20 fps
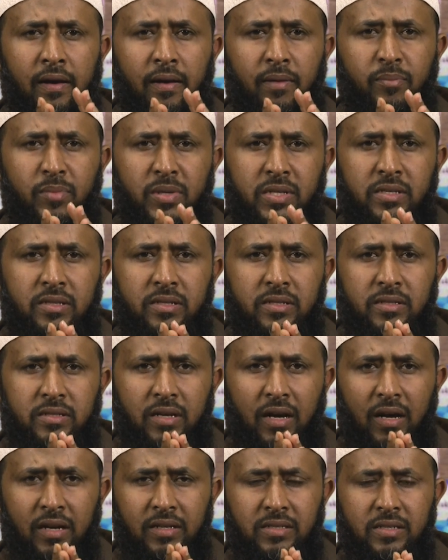business
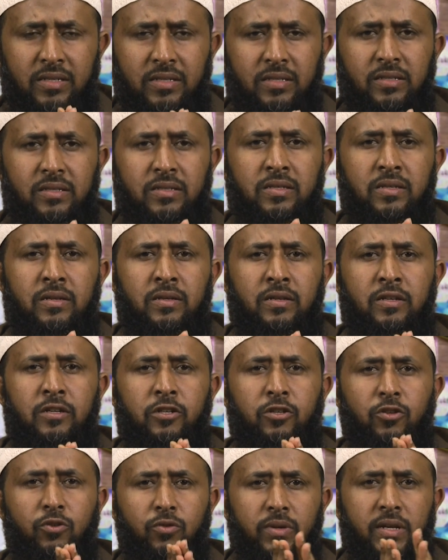assets
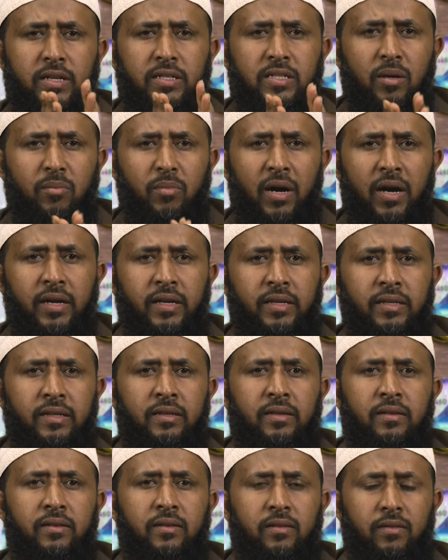to determine
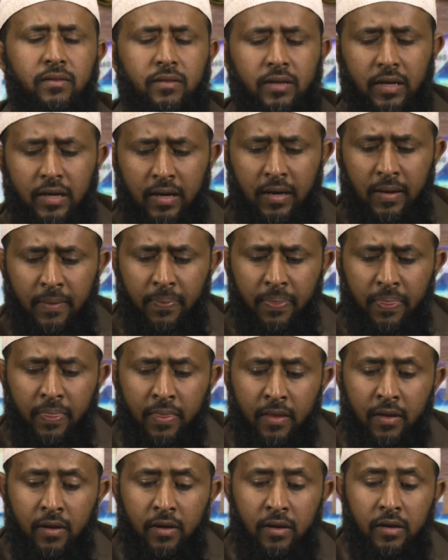their
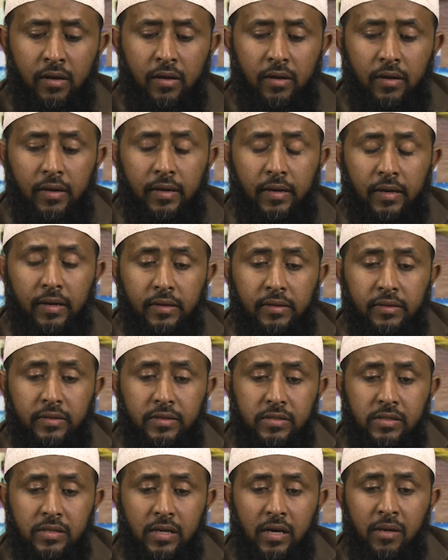
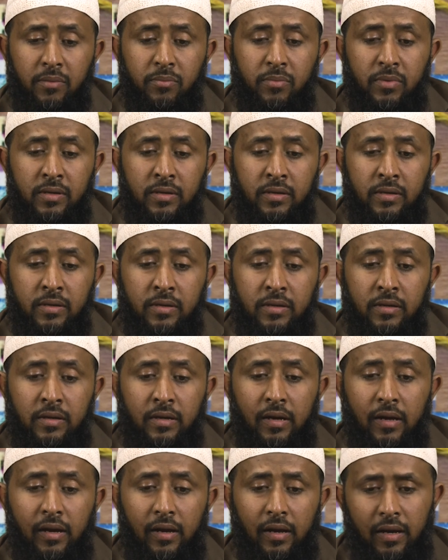nisab
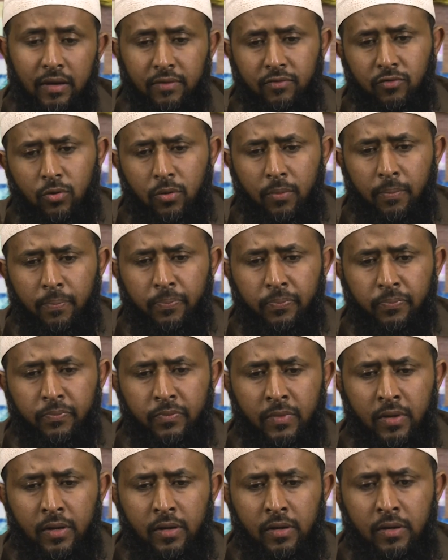level.
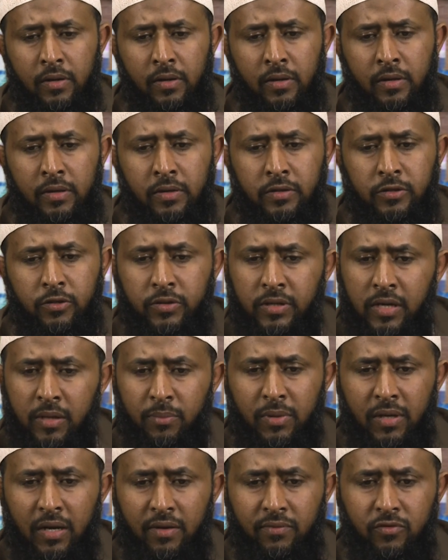So dear
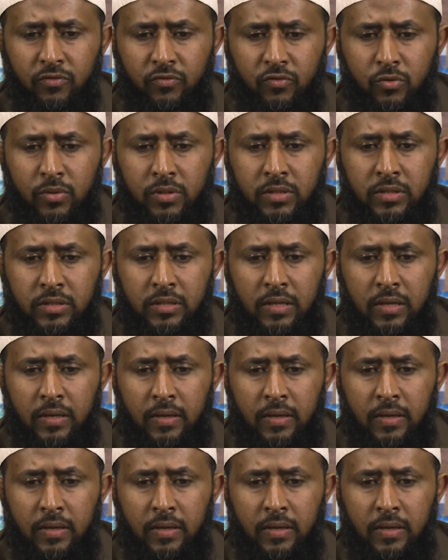beloved viewers,